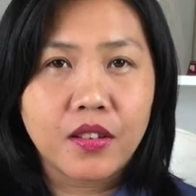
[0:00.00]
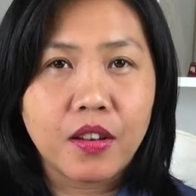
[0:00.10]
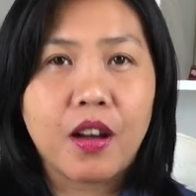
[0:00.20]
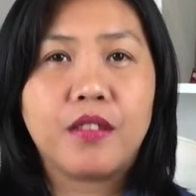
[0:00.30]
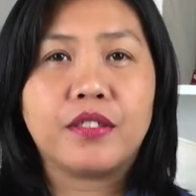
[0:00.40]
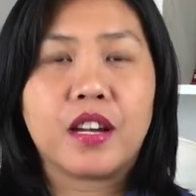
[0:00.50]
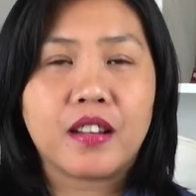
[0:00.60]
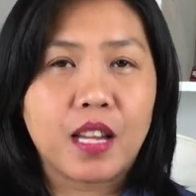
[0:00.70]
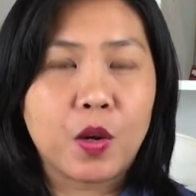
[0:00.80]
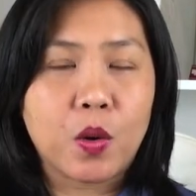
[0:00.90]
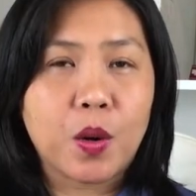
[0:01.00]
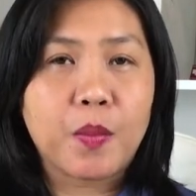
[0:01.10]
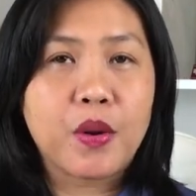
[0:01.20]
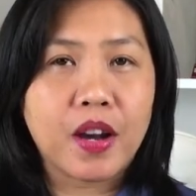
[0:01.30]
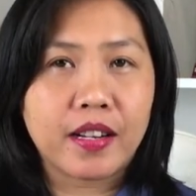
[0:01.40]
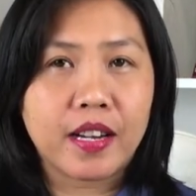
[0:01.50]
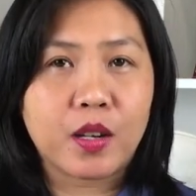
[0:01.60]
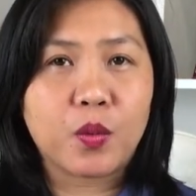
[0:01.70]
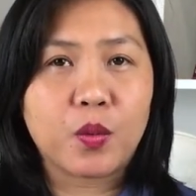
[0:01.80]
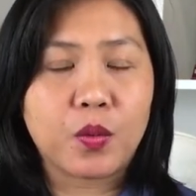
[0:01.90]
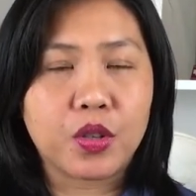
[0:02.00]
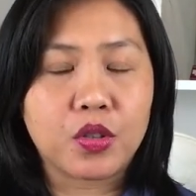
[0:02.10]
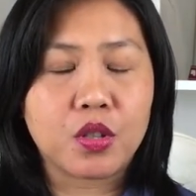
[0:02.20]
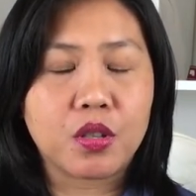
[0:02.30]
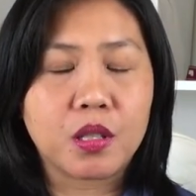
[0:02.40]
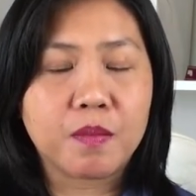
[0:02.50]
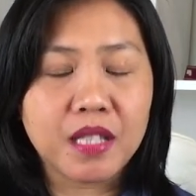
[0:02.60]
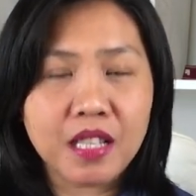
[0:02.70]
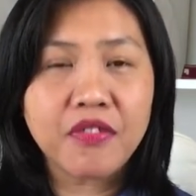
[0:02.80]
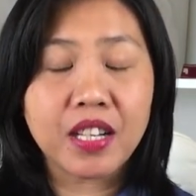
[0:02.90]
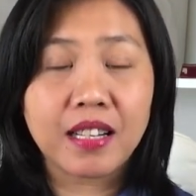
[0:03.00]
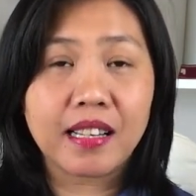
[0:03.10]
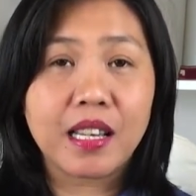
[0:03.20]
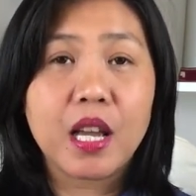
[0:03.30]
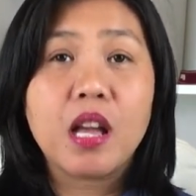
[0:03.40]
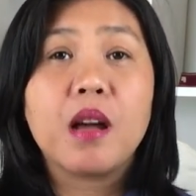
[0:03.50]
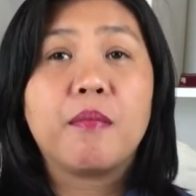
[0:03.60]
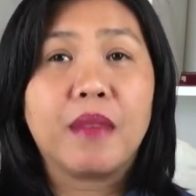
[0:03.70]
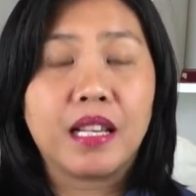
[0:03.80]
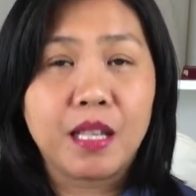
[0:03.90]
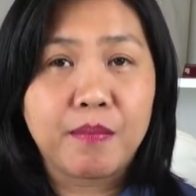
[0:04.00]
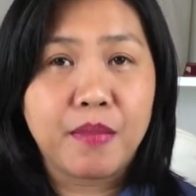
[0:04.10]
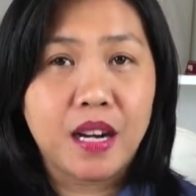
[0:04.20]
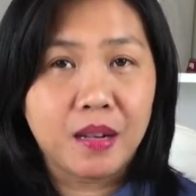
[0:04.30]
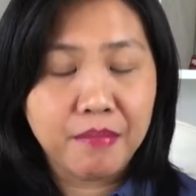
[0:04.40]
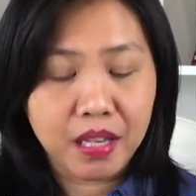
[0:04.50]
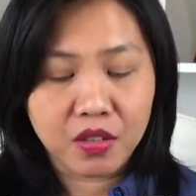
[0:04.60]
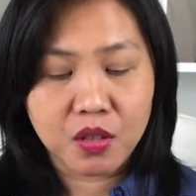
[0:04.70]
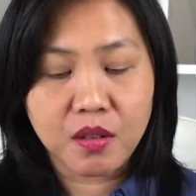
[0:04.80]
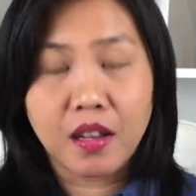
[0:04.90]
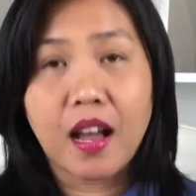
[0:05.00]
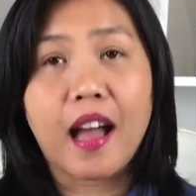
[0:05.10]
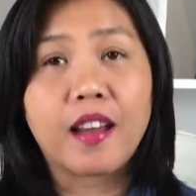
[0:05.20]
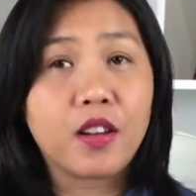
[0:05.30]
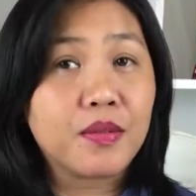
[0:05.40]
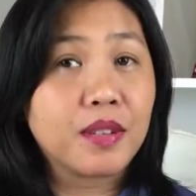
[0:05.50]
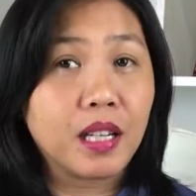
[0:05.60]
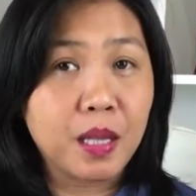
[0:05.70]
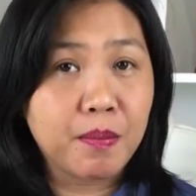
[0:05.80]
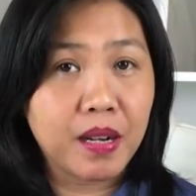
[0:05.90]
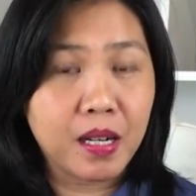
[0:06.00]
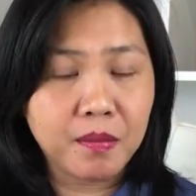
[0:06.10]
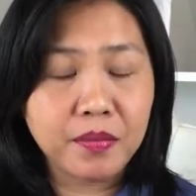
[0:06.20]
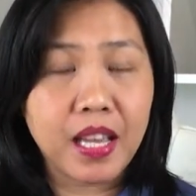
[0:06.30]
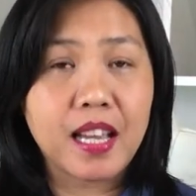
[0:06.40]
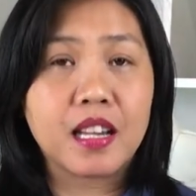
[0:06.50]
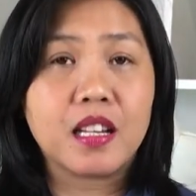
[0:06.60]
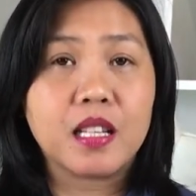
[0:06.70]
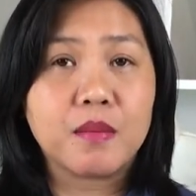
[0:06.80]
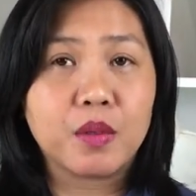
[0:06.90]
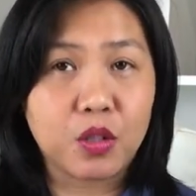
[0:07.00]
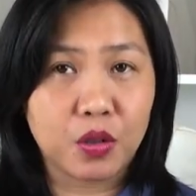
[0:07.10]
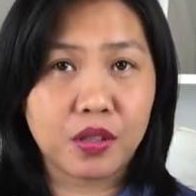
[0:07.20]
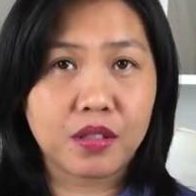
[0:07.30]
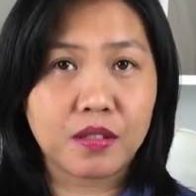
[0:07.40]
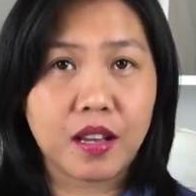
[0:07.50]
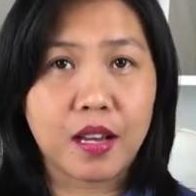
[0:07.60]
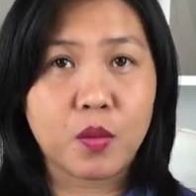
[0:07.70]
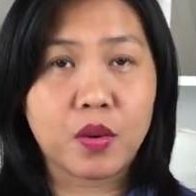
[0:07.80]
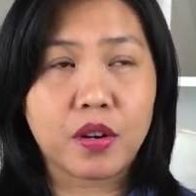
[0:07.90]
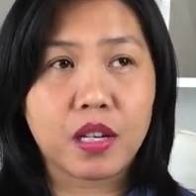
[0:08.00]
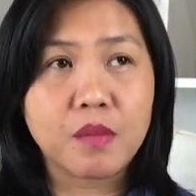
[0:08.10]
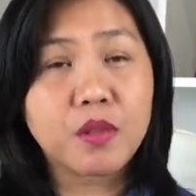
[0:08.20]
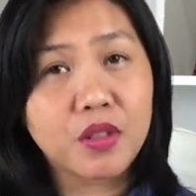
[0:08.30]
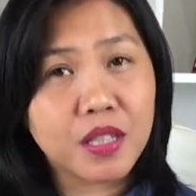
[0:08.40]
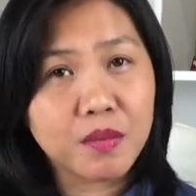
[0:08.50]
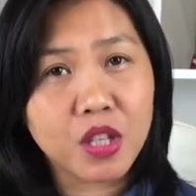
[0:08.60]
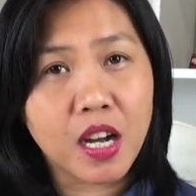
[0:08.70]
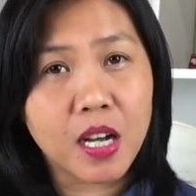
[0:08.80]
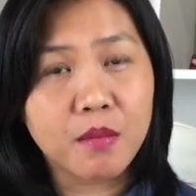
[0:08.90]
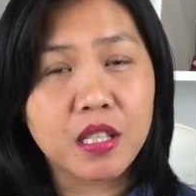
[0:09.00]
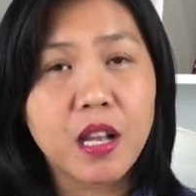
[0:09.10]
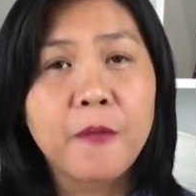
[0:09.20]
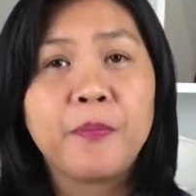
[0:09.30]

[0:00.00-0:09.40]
love Dior product which specifically my lip balm because I love lip balm and lip gloss. I wear lip gloss sometimes,